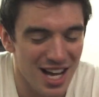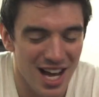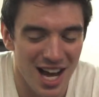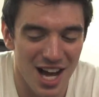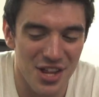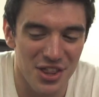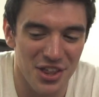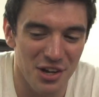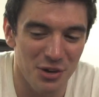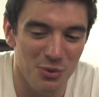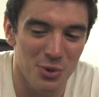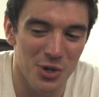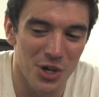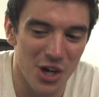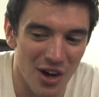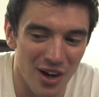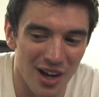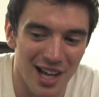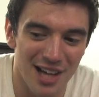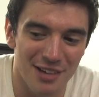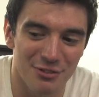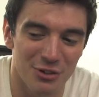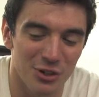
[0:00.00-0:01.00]
I think we
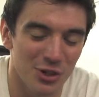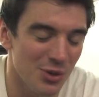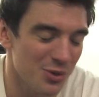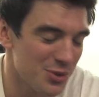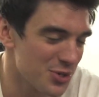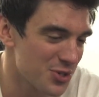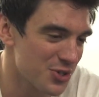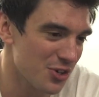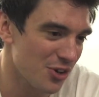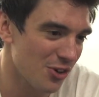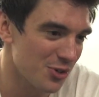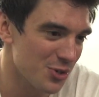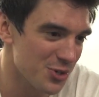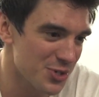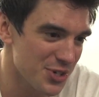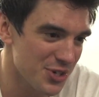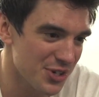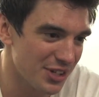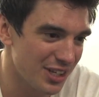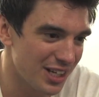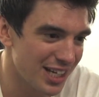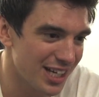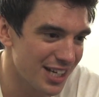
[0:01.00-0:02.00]
all have our own struggles
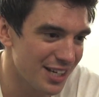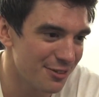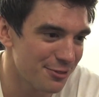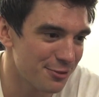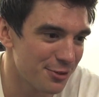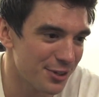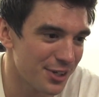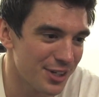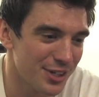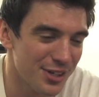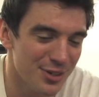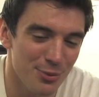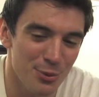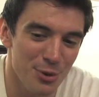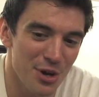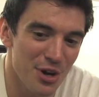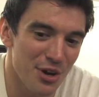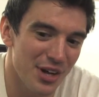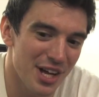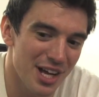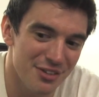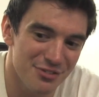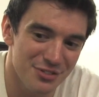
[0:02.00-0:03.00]
in life, and we
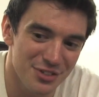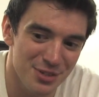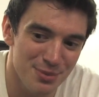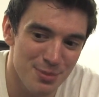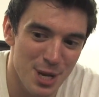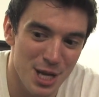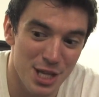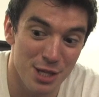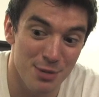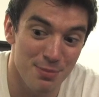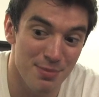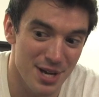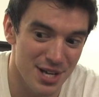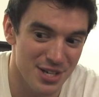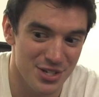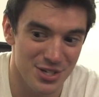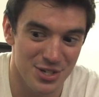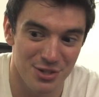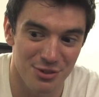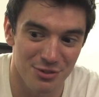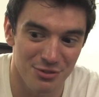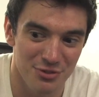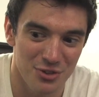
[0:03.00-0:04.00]
all have to make the
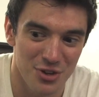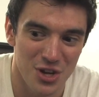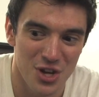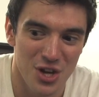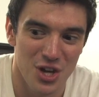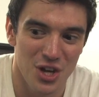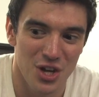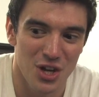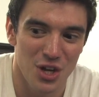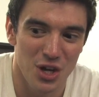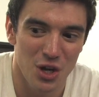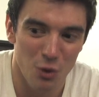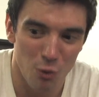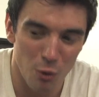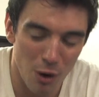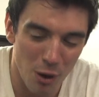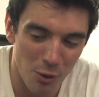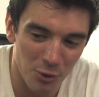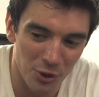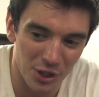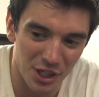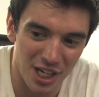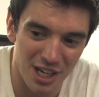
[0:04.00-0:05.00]
best of
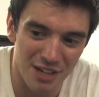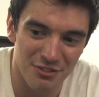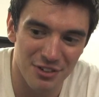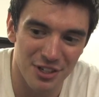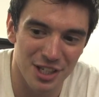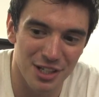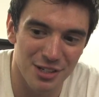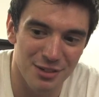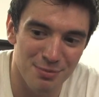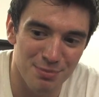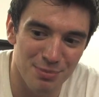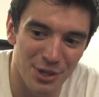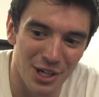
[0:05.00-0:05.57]
what we're given.